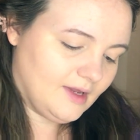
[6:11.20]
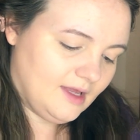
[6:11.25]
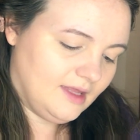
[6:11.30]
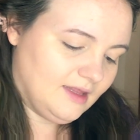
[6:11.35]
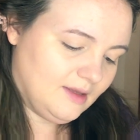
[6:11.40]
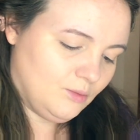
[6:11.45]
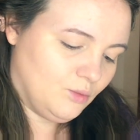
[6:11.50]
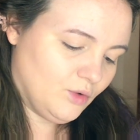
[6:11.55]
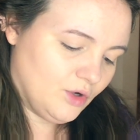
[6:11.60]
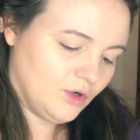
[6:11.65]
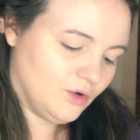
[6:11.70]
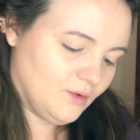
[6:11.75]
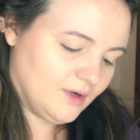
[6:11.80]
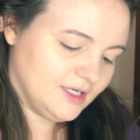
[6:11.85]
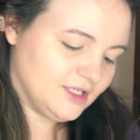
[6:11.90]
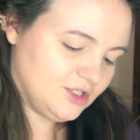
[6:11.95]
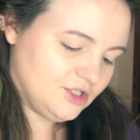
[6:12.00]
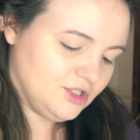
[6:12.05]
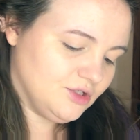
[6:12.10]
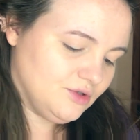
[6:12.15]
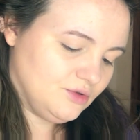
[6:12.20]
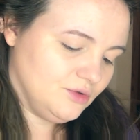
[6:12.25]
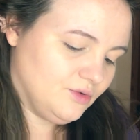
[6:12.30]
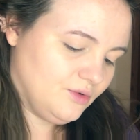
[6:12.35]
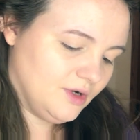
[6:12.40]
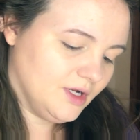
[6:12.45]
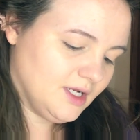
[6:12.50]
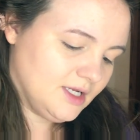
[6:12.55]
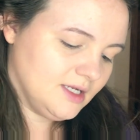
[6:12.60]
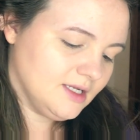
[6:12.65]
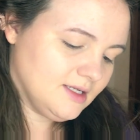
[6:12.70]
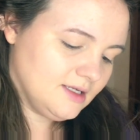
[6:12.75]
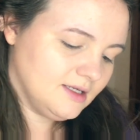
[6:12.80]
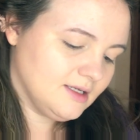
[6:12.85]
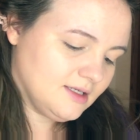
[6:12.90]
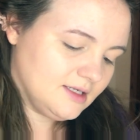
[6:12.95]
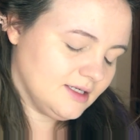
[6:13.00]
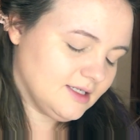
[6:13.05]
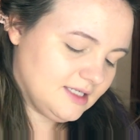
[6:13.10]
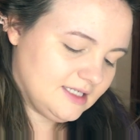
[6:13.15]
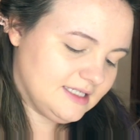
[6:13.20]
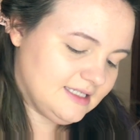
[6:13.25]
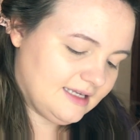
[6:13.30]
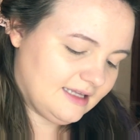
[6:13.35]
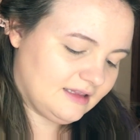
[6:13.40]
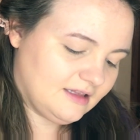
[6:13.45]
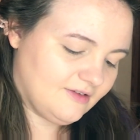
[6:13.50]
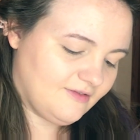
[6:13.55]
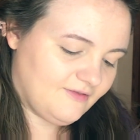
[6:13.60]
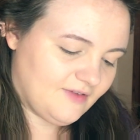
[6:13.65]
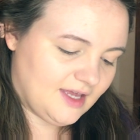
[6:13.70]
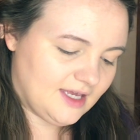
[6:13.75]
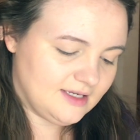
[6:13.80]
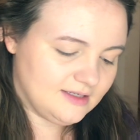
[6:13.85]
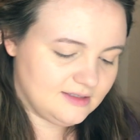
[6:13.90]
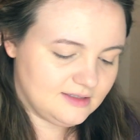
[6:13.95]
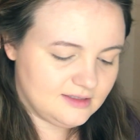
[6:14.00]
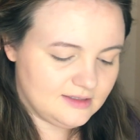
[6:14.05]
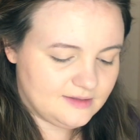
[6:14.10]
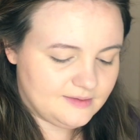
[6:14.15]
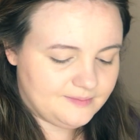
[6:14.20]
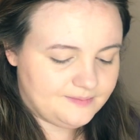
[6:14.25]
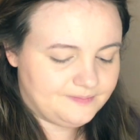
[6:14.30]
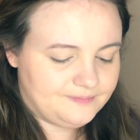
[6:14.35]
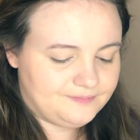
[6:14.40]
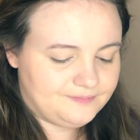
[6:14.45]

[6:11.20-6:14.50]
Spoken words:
And then we're going to set the face.